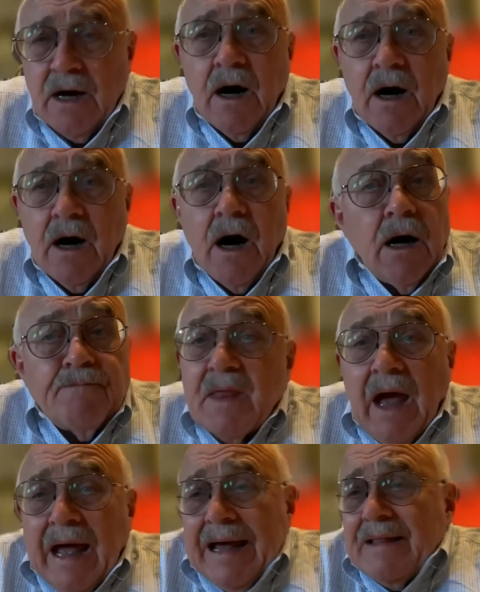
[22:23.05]

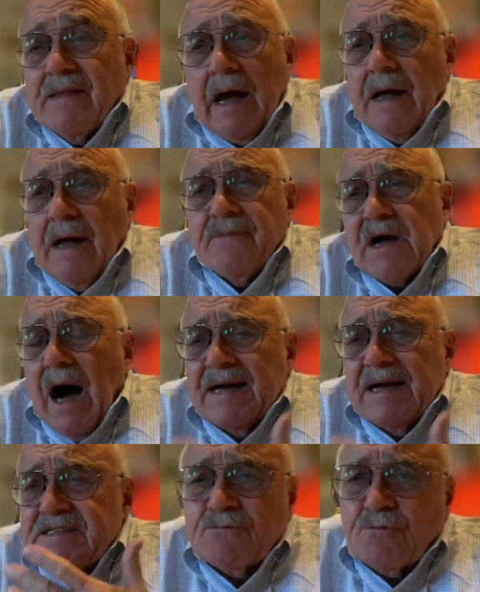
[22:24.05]
The
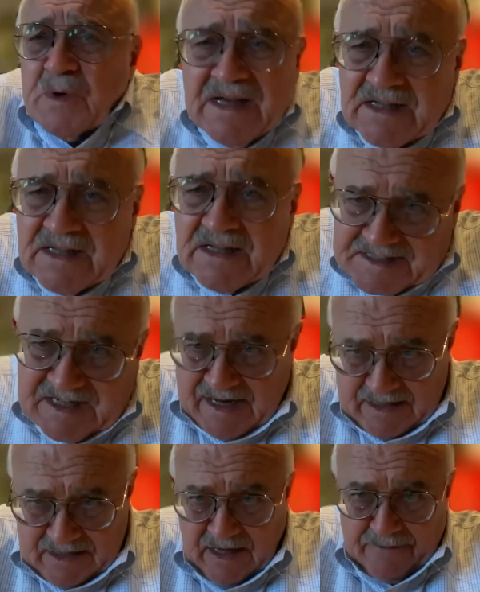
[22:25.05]
kinds of real
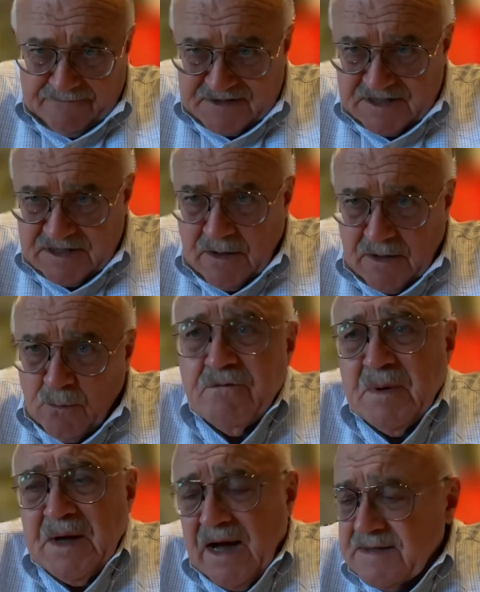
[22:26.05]
estate gifts that
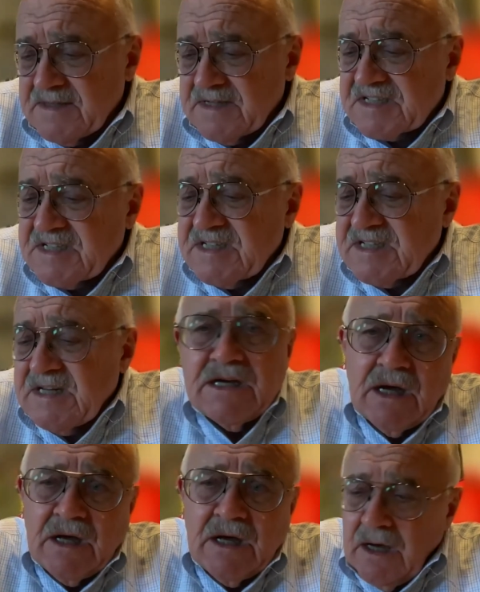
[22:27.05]
we've begun to
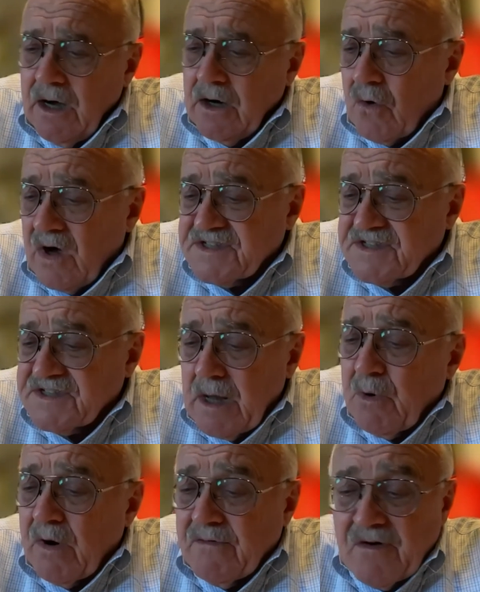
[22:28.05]
see across a
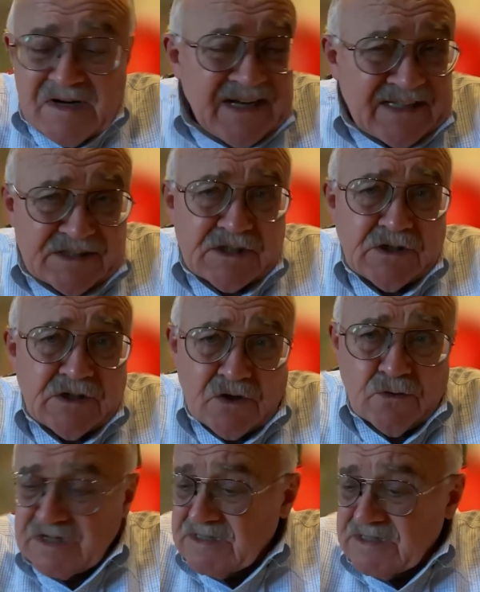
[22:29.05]
number of our
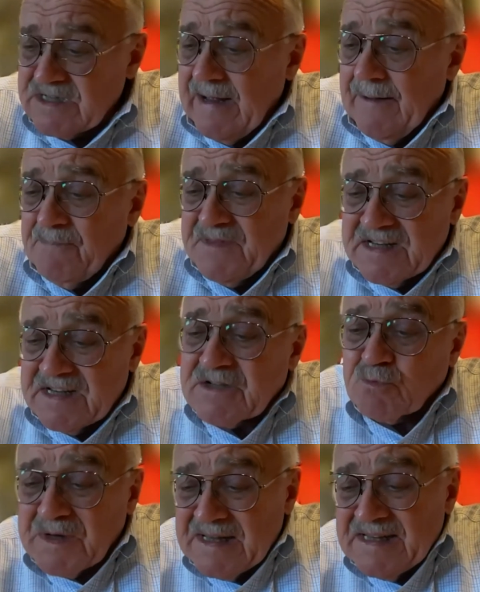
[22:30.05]
institutions, this
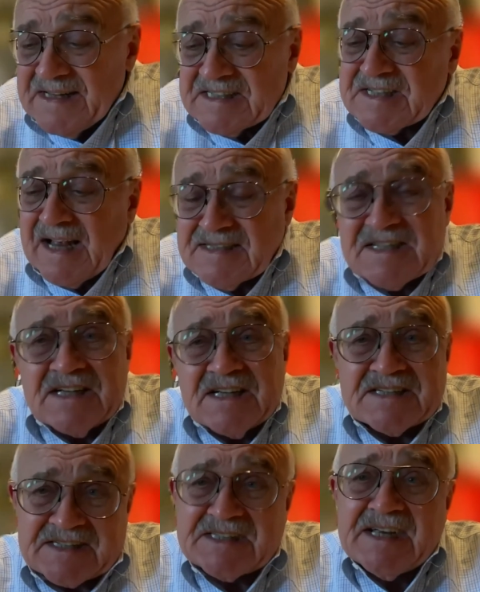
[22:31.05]
really sends us
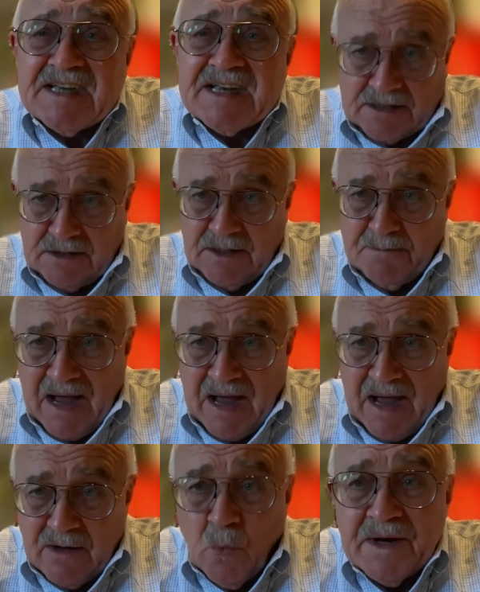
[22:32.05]
a signal
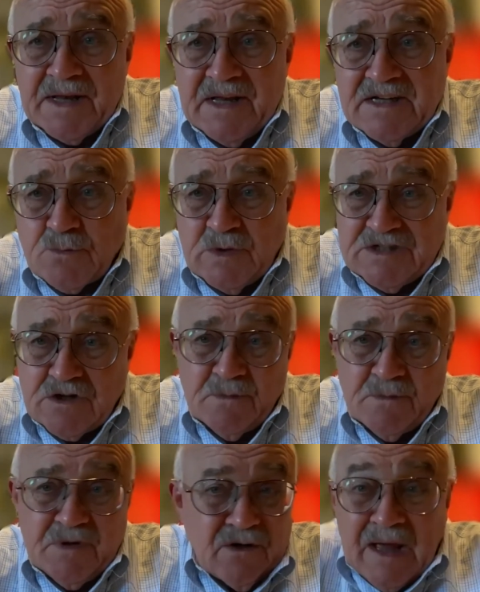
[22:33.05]
about what it is we should
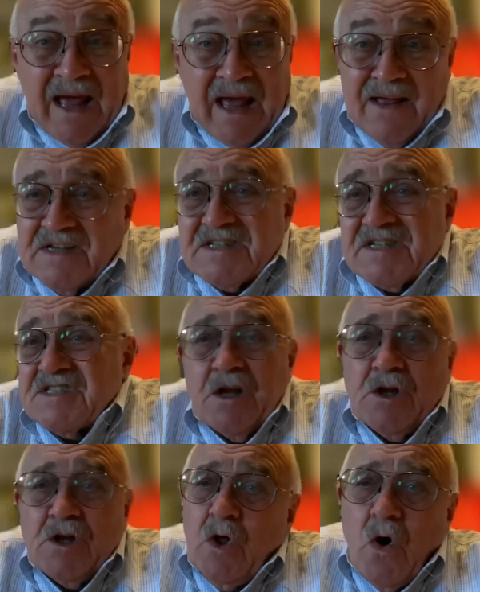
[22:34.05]
be doing. This is the
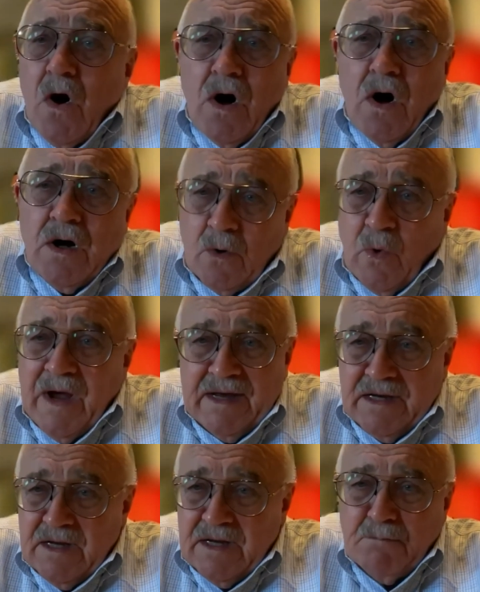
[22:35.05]

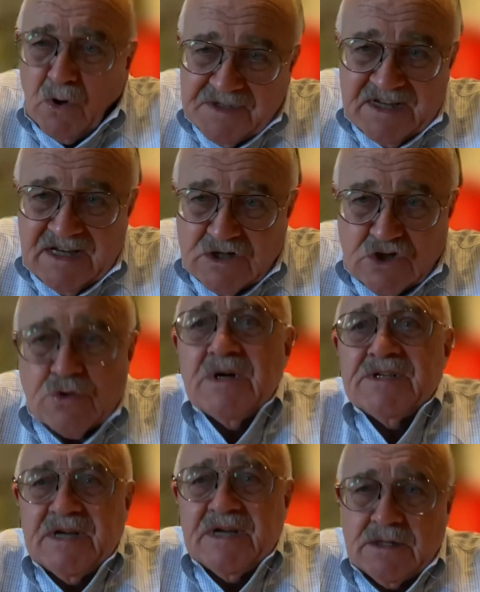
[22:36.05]
long-awaited
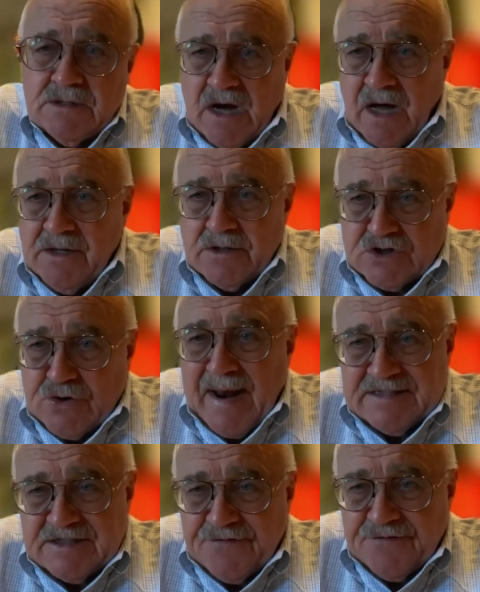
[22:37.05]
multi-trillion-dollar
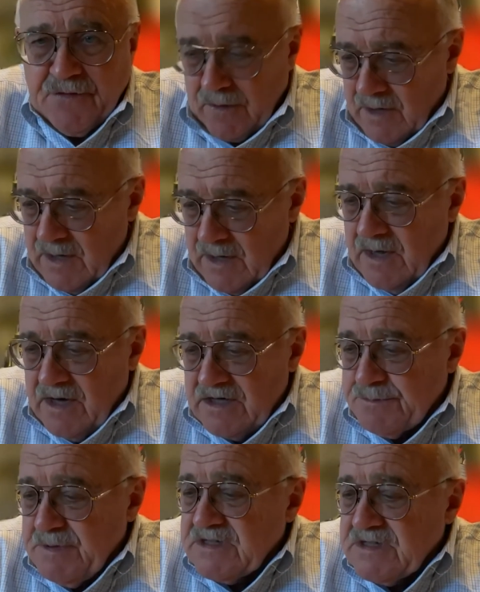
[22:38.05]
transfer that
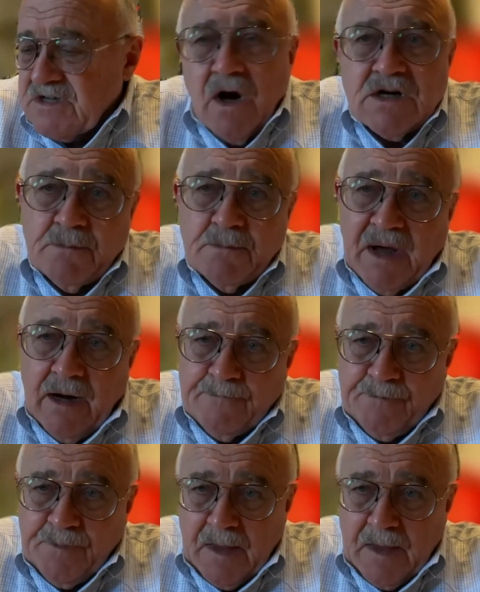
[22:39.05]
has been talked about
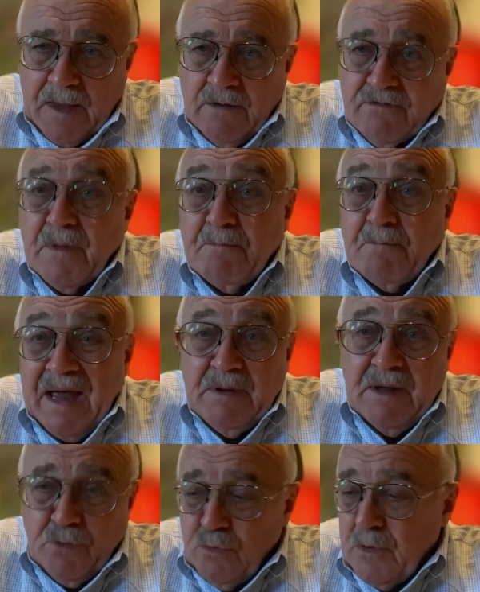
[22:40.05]
from the
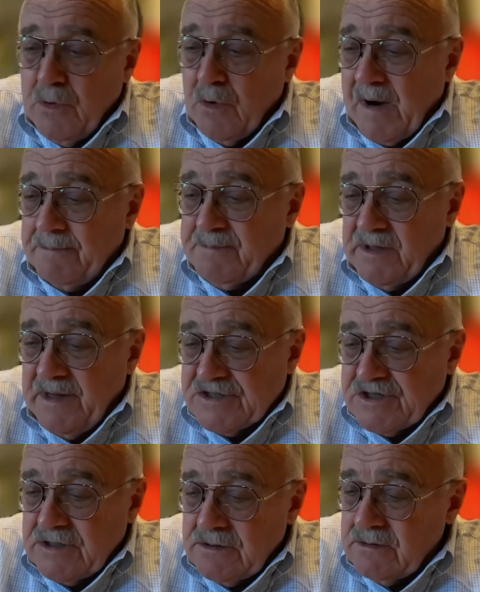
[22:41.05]
baby boomer
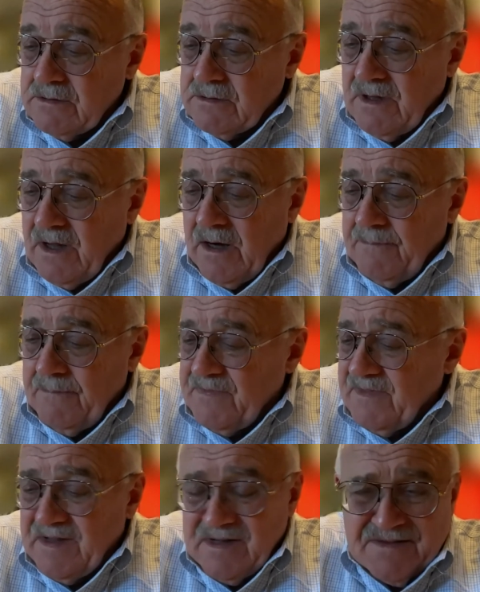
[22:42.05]
population.
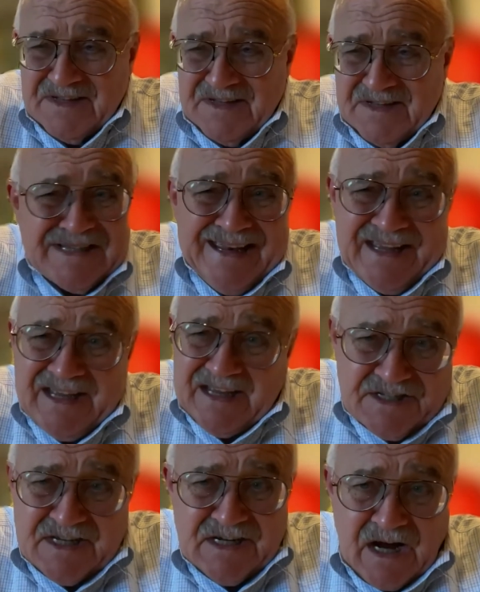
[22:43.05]
The data
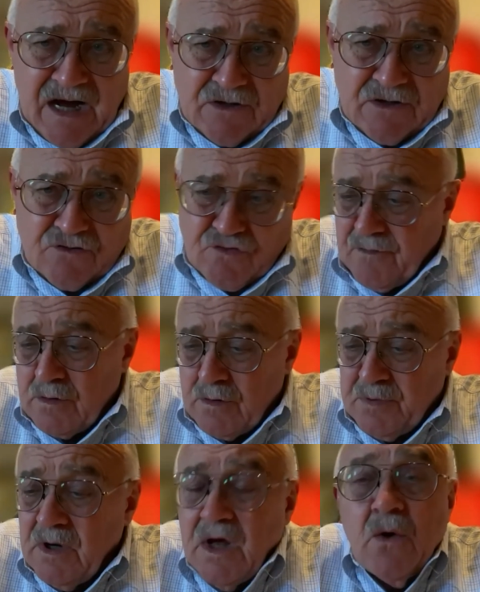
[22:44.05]
is
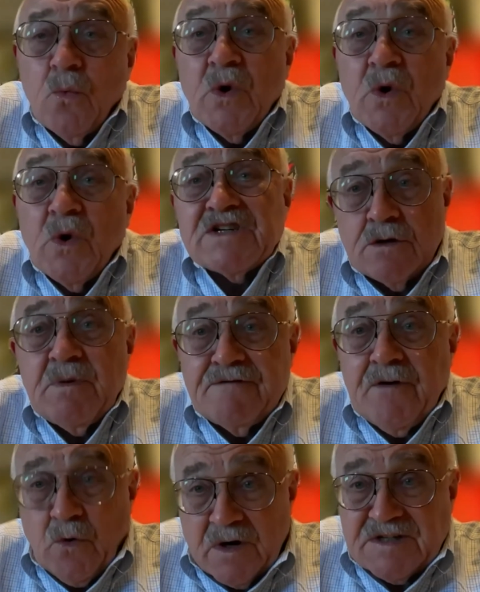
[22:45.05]
incontrovertible. We should be
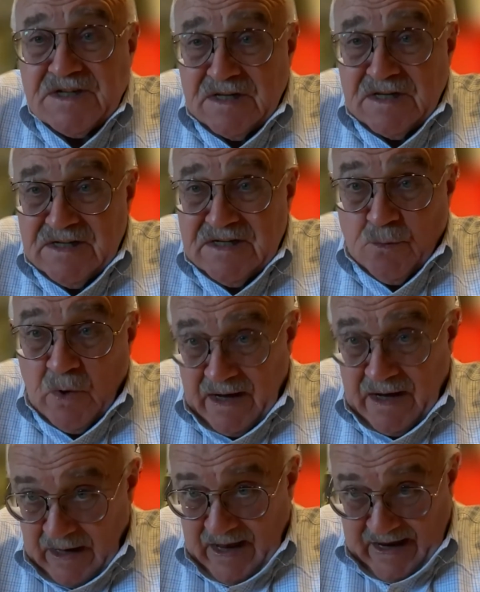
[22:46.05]
focused in this
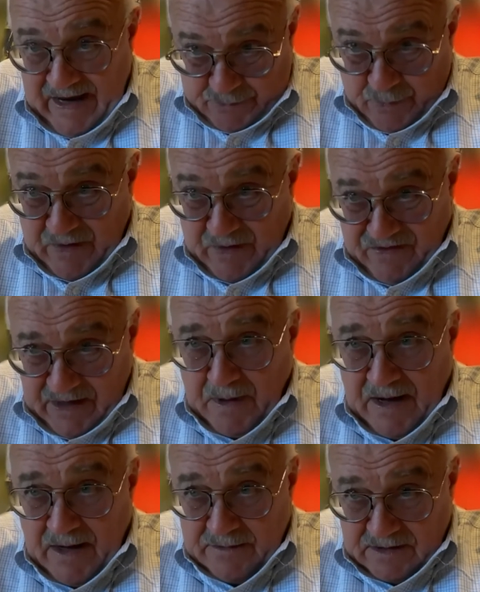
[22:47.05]
way as we think
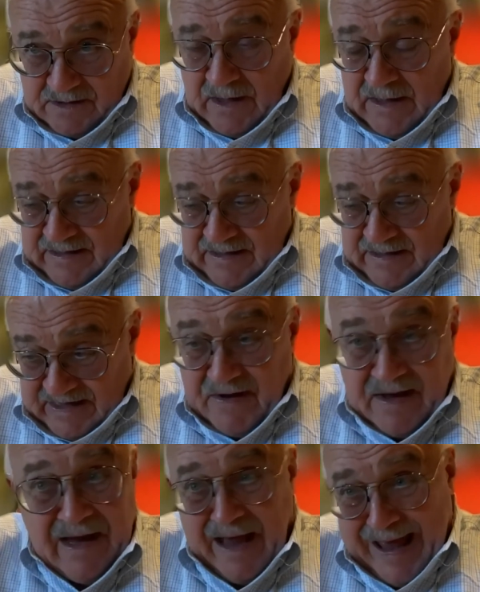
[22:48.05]
about
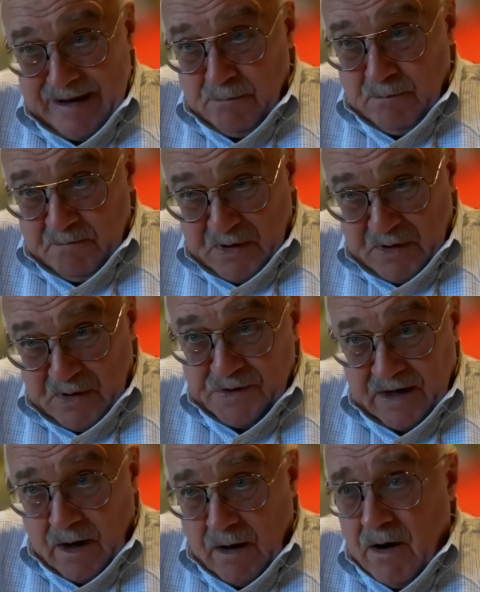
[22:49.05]
giving and
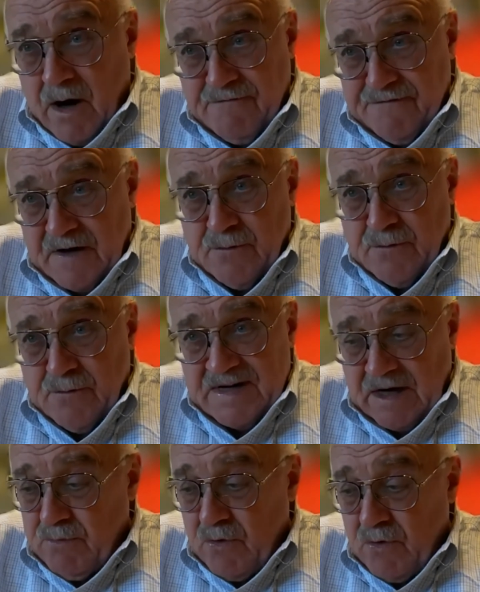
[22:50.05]
building our
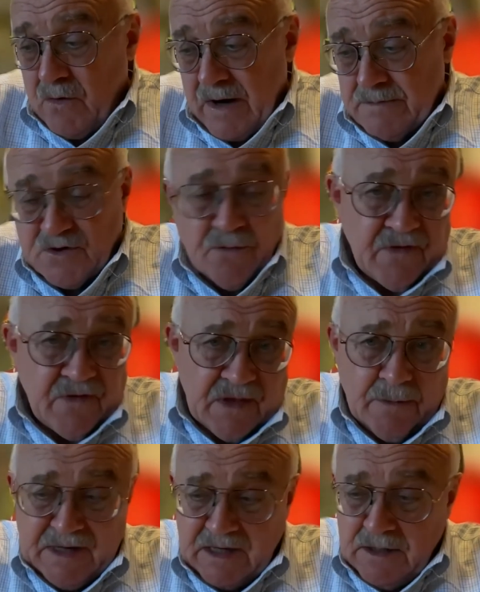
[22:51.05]
fundraising programs over the
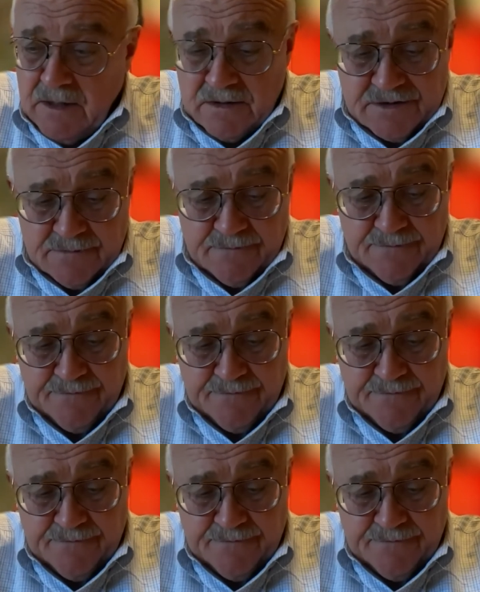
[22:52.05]
coming years.